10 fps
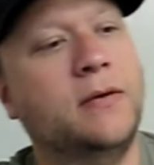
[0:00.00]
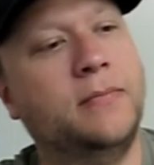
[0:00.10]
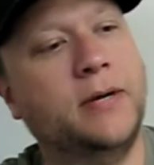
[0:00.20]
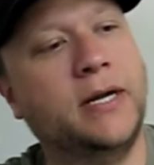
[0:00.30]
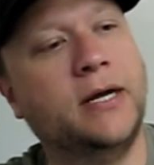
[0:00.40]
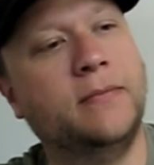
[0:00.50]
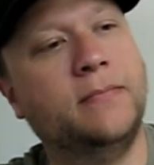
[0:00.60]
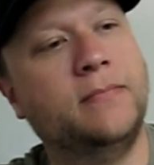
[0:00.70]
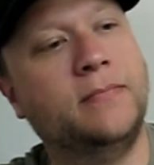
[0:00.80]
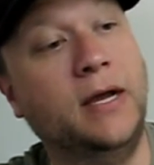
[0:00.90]
But
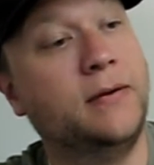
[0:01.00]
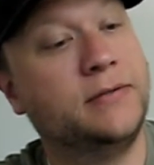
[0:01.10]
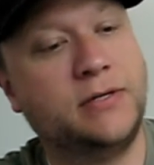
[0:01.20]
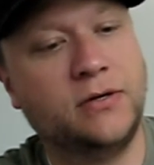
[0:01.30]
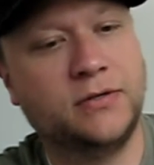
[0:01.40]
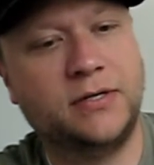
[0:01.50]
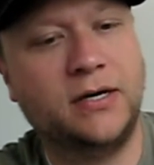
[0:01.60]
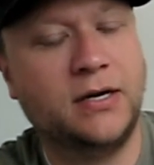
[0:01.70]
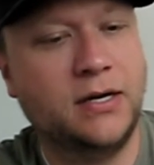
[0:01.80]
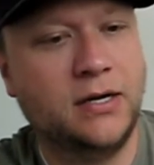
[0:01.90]
yeah, it's a good
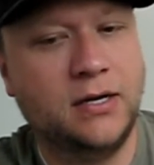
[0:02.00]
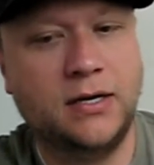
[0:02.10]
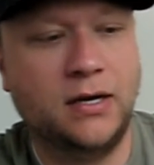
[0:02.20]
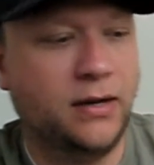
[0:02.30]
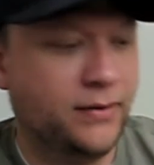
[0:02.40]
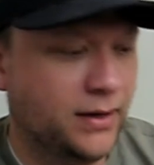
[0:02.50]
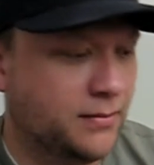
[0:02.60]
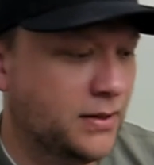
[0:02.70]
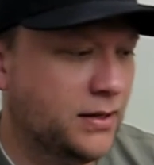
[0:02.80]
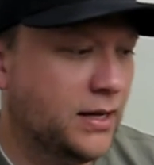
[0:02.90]
holster. I
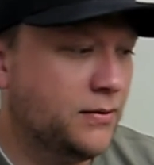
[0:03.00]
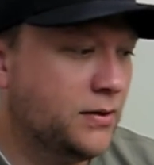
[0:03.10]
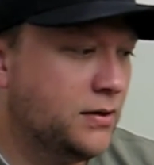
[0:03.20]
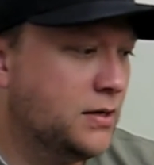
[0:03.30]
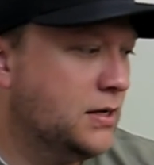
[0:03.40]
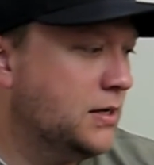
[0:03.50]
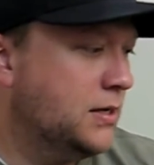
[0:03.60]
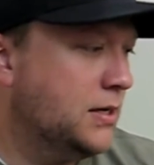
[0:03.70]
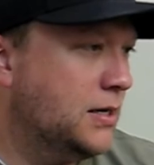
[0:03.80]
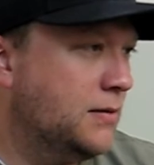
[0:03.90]
recommend that one.
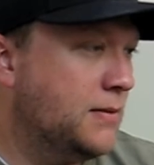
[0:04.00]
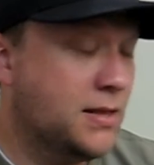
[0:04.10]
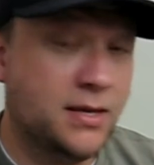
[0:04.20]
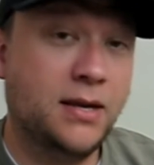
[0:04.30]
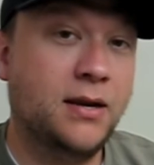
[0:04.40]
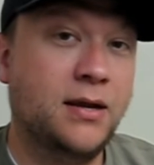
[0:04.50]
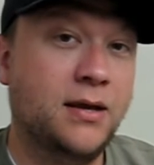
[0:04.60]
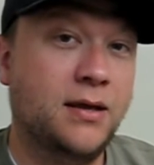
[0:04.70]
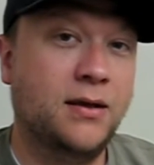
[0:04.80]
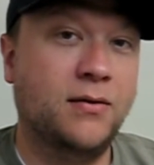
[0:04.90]
And then
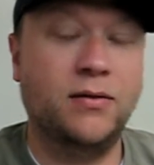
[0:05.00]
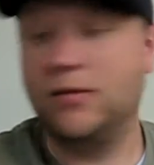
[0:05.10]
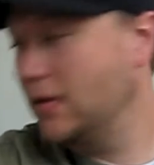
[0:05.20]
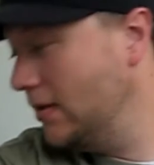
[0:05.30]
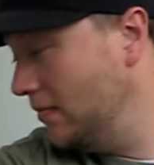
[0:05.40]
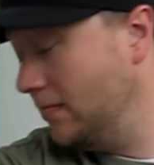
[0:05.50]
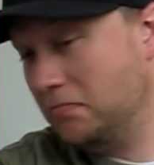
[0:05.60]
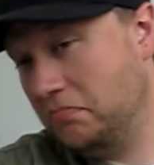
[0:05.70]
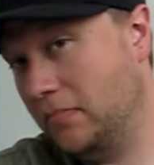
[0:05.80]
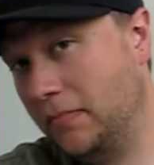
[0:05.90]
the
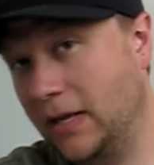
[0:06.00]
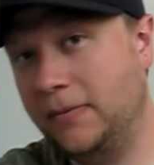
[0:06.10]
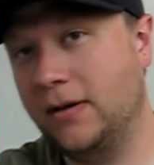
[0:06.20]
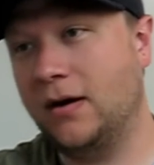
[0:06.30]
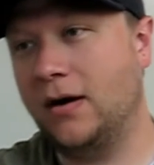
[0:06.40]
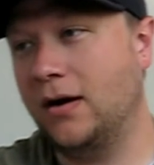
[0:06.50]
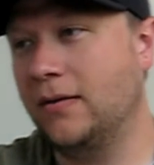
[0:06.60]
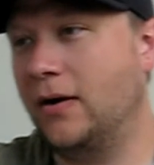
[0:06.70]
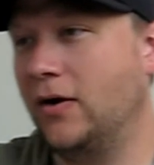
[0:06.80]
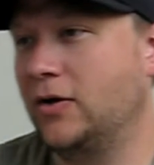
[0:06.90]
maybe
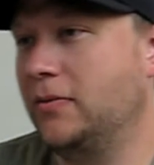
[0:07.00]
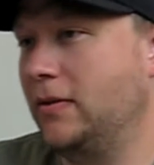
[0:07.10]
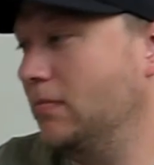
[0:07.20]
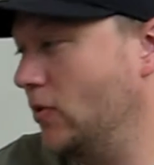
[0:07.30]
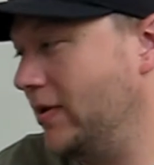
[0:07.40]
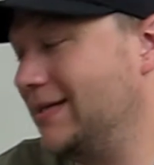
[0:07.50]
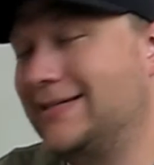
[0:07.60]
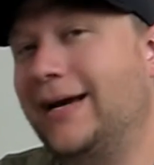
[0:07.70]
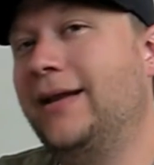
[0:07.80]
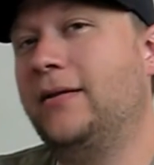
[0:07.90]
arguably more
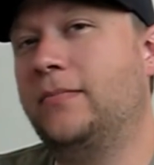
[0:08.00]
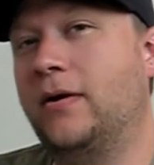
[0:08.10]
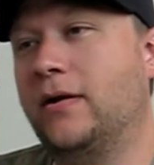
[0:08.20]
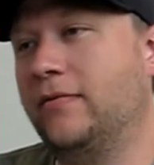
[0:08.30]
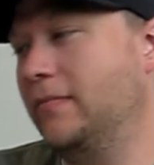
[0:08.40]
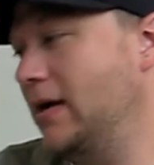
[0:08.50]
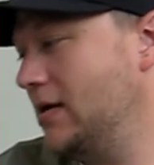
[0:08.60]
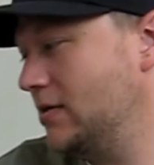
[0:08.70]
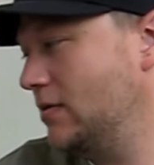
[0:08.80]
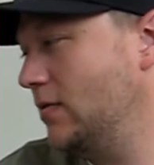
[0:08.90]
exciting part of the
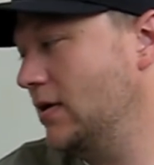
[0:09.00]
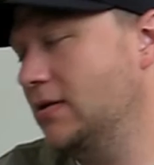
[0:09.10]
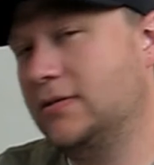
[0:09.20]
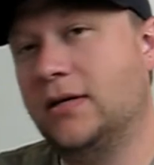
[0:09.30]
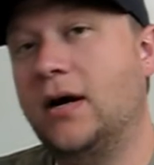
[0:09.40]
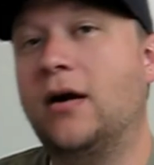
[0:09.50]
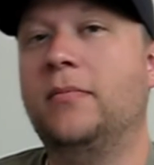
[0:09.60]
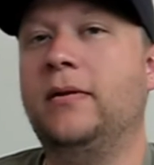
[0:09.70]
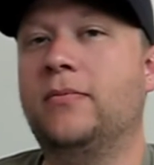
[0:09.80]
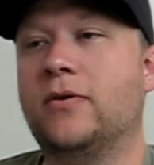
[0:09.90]
match was the
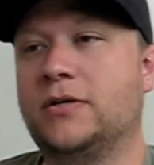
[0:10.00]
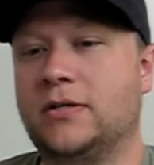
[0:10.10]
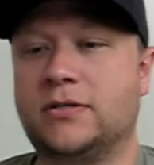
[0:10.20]
carbine portion.